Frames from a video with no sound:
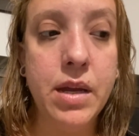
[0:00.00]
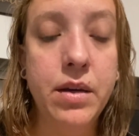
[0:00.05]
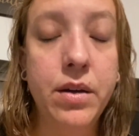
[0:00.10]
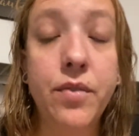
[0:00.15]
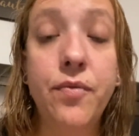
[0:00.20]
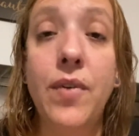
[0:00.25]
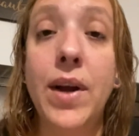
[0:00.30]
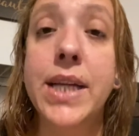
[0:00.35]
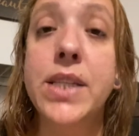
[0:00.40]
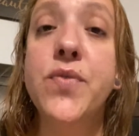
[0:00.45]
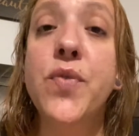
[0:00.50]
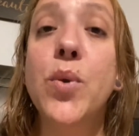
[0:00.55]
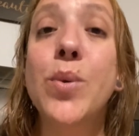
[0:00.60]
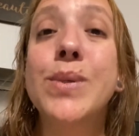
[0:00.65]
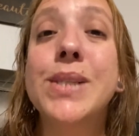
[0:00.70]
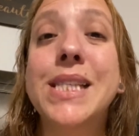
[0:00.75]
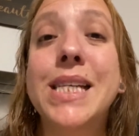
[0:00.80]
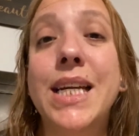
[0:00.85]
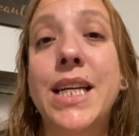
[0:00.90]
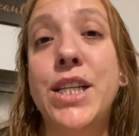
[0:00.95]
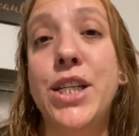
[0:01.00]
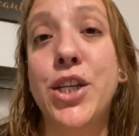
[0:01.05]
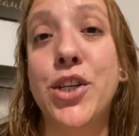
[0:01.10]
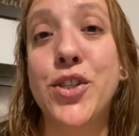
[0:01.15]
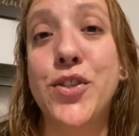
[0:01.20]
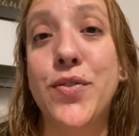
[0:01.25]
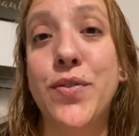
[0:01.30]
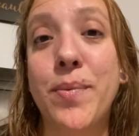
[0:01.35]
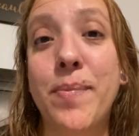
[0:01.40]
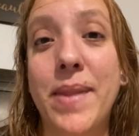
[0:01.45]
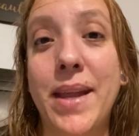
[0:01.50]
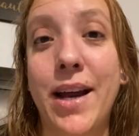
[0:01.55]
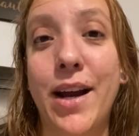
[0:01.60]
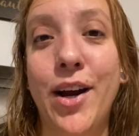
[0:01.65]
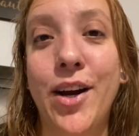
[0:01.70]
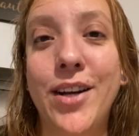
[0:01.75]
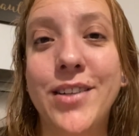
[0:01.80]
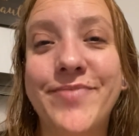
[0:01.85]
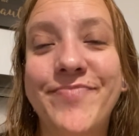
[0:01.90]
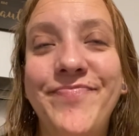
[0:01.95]
Fast forward 10 years from there,
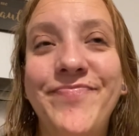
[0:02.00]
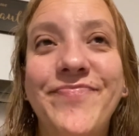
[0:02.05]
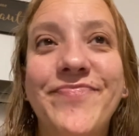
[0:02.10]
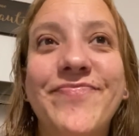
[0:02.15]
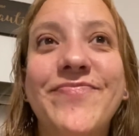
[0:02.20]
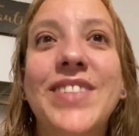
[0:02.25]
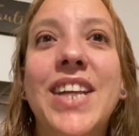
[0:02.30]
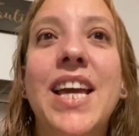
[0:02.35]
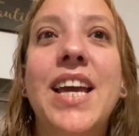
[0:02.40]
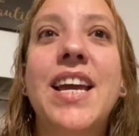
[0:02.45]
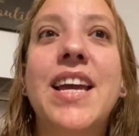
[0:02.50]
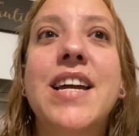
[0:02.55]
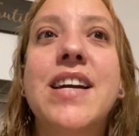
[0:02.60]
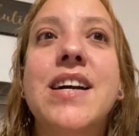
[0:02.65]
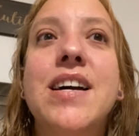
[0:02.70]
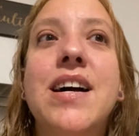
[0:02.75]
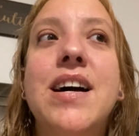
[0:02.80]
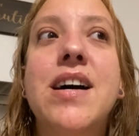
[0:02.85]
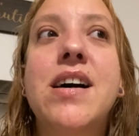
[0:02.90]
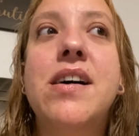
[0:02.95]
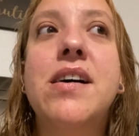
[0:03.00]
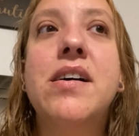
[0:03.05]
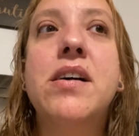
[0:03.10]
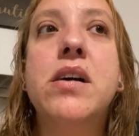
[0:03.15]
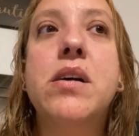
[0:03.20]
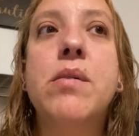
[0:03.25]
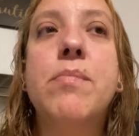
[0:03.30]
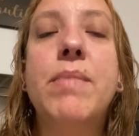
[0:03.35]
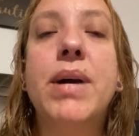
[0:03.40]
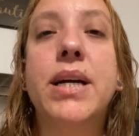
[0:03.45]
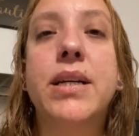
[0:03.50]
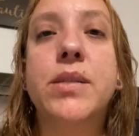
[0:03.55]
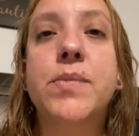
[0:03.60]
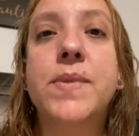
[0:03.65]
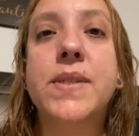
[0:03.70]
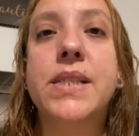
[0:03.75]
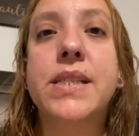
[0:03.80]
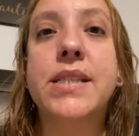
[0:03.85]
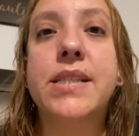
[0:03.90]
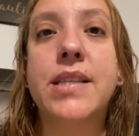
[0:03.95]
me and my
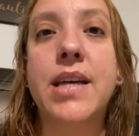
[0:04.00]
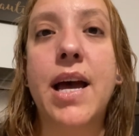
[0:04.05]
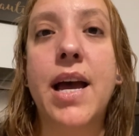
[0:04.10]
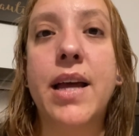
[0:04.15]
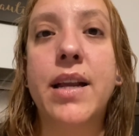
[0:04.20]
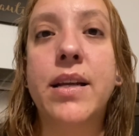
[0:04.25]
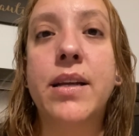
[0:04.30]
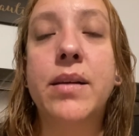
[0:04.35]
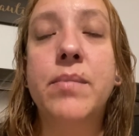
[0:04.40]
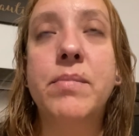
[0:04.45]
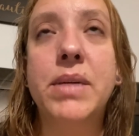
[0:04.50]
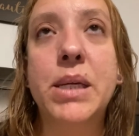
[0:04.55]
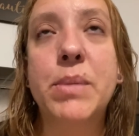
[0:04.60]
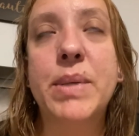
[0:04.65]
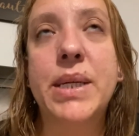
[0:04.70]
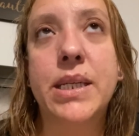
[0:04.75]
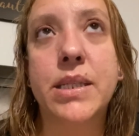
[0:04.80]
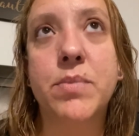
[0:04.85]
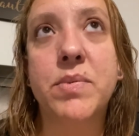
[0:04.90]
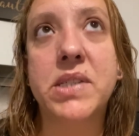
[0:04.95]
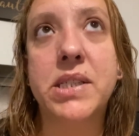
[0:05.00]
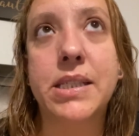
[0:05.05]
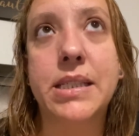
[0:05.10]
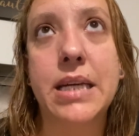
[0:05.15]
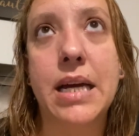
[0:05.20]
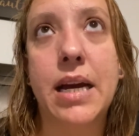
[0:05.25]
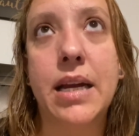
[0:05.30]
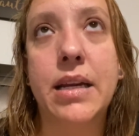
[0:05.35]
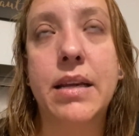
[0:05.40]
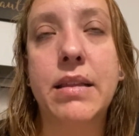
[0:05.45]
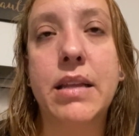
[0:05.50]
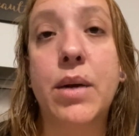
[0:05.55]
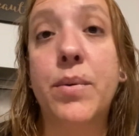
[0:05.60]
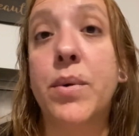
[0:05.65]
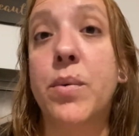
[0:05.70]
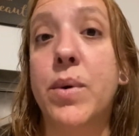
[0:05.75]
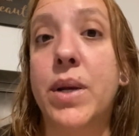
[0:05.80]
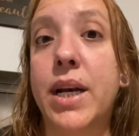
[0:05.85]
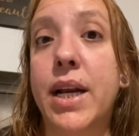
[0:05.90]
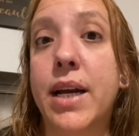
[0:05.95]
husband decided that we
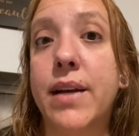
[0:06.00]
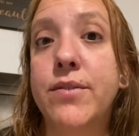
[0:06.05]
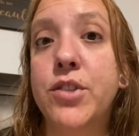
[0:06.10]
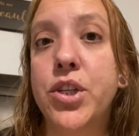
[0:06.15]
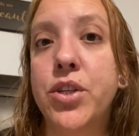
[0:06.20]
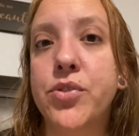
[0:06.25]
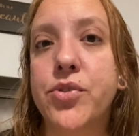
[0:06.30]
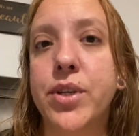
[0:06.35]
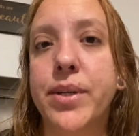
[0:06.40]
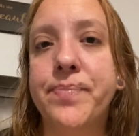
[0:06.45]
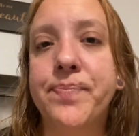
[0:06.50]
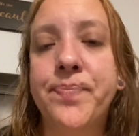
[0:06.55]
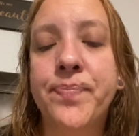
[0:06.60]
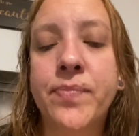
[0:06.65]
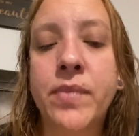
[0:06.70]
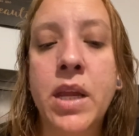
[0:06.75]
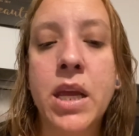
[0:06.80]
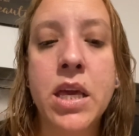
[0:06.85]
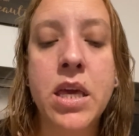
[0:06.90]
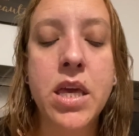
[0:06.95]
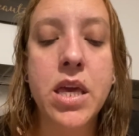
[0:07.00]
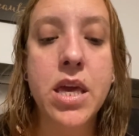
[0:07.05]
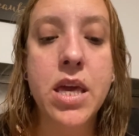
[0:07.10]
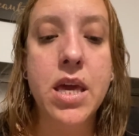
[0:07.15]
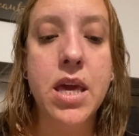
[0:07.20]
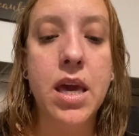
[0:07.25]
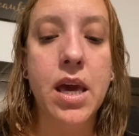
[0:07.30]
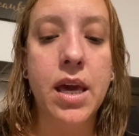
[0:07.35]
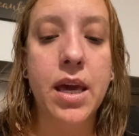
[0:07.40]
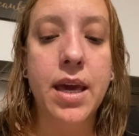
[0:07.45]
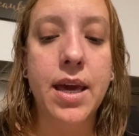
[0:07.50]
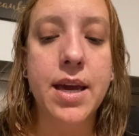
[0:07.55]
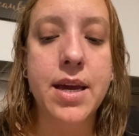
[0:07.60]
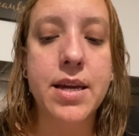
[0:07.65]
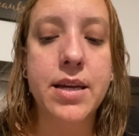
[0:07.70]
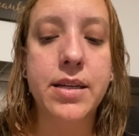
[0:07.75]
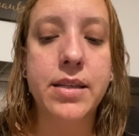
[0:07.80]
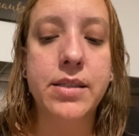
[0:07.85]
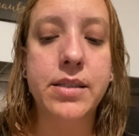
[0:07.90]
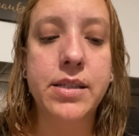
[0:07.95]
wanted to have children.
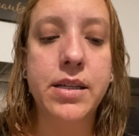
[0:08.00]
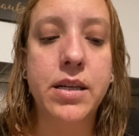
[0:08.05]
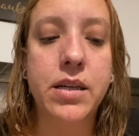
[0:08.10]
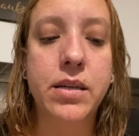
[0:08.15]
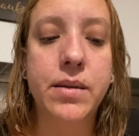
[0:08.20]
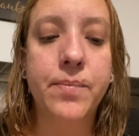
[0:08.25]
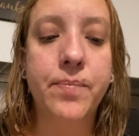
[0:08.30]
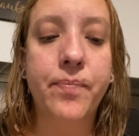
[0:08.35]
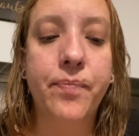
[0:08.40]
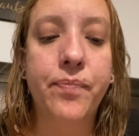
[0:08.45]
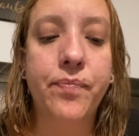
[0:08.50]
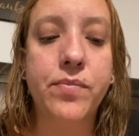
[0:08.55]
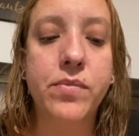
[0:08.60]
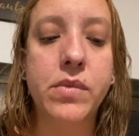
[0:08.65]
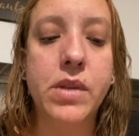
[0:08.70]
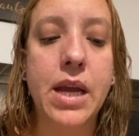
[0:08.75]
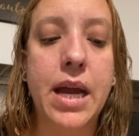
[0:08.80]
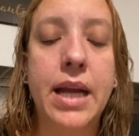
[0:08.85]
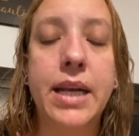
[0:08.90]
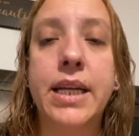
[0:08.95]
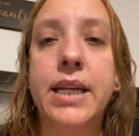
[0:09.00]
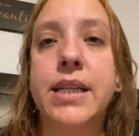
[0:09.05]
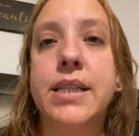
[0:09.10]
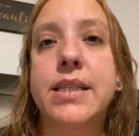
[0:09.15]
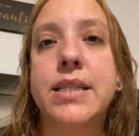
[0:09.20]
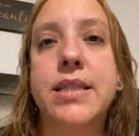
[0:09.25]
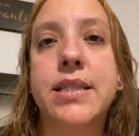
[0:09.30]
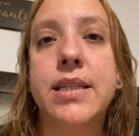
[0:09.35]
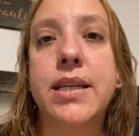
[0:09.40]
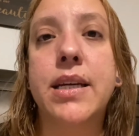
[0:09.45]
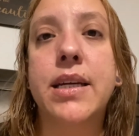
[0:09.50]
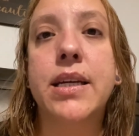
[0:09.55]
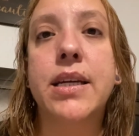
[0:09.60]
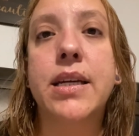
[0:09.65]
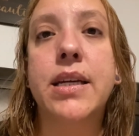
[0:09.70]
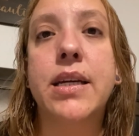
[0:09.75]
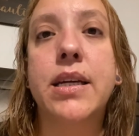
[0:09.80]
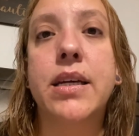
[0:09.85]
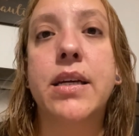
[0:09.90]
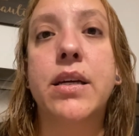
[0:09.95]
And I needed to
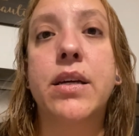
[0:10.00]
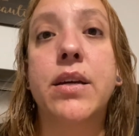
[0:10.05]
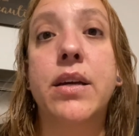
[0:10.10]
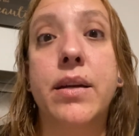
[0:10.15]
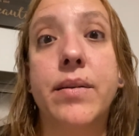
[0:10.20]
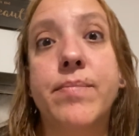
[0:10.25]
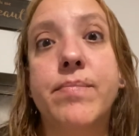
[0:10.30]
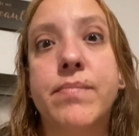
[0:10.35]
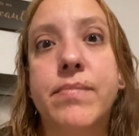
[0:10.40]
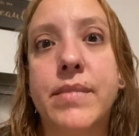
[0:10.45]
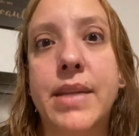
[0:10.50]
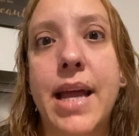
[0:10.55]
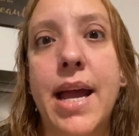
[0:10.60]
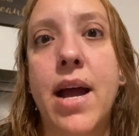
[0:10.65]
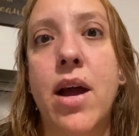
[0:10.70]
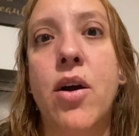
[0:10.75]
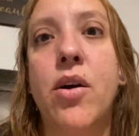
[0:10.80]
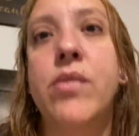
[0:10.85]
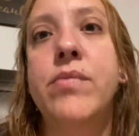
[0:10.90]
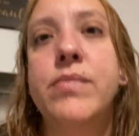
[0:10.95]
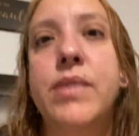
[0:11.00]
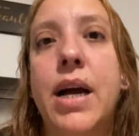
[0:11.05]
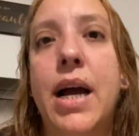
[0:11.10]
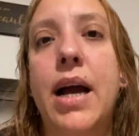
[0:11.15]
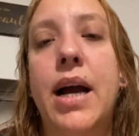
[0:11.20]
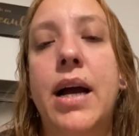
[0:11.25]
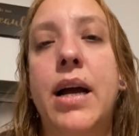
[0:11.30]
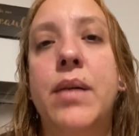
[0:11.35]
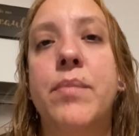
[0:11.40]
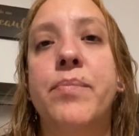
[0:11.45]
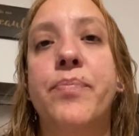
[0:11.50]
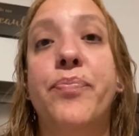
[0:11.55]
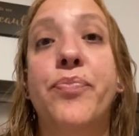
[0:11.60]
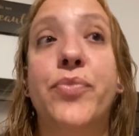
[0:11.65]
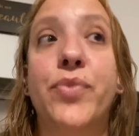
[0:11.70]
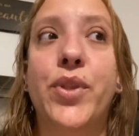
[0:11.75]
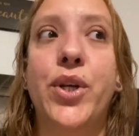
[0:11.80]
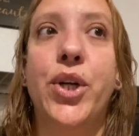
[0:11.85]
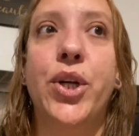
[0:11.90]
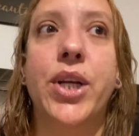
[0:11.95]
see it. Now I'm
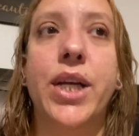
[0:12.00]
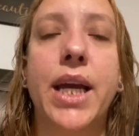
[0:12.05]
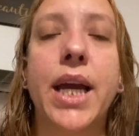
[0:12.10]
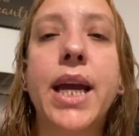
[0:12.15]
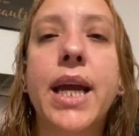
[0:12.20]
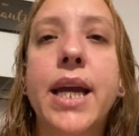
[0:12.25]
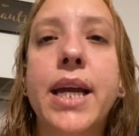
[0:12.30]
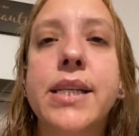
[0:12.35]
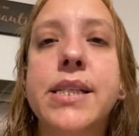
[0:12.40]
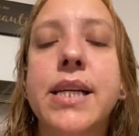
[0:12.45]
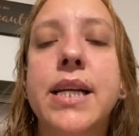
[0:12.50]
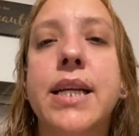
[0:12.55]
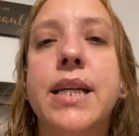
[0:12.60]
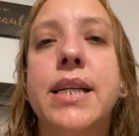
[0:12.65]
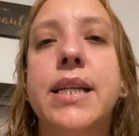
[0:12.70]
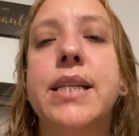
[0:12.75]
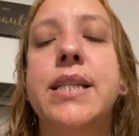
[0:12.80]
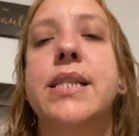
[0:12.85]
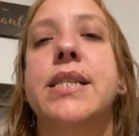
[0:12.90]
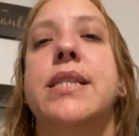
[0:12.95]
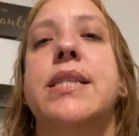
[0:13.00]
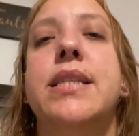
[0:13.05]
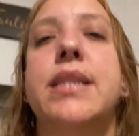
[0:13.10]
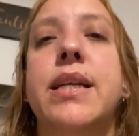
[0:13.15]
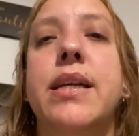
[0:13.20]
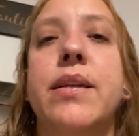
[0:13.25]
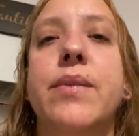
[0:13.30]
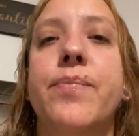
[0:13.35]
38, and I needed to see